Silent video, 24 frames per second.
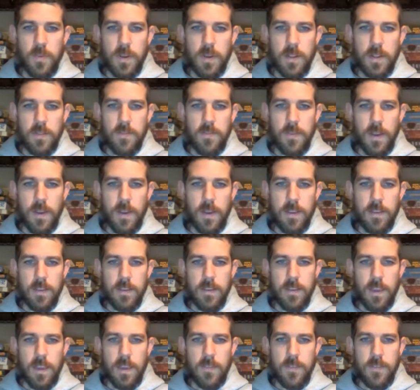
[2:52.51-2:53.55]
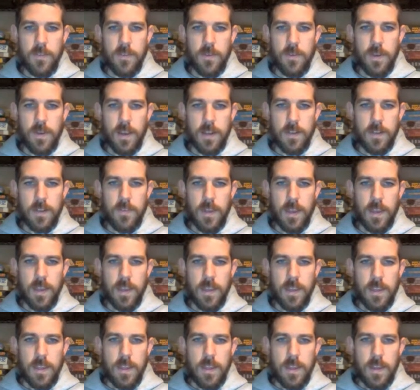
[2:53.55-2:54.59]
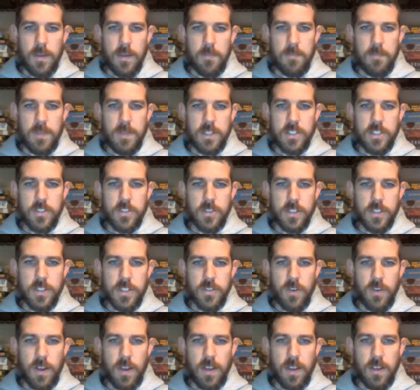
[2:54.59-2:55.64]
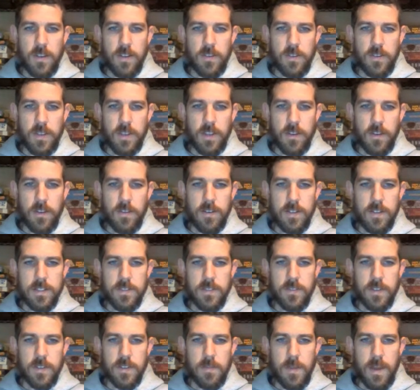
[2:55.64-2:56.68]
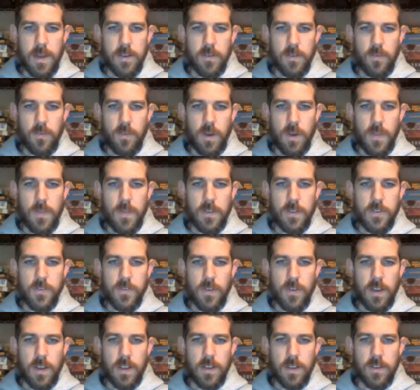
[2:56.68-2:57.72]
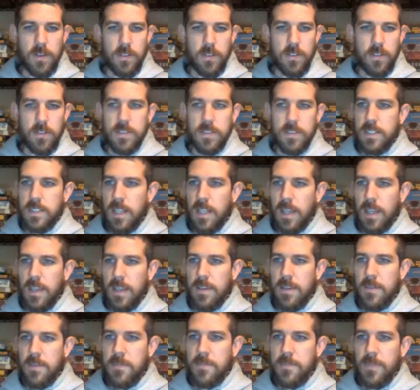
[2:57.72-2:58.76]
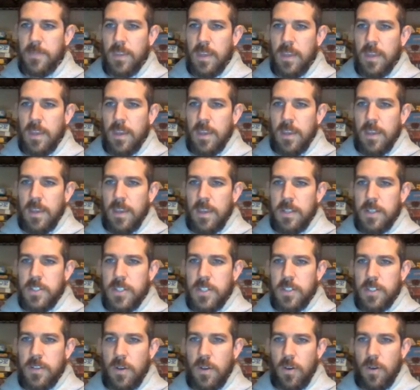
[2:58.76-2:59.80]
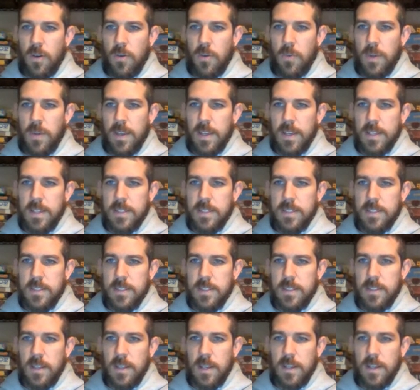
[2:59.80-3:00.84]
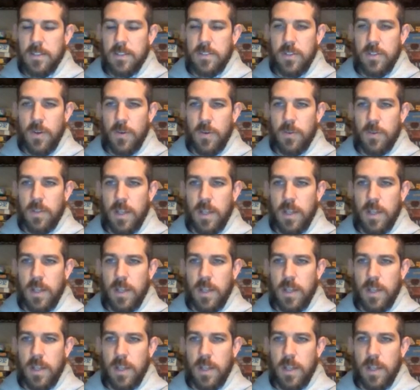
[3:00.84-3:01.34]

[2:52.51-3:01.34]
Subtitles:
Well, if I gave you kind of a mystery triangle here, and it doesn't really matter what the triangle looks like, it should always total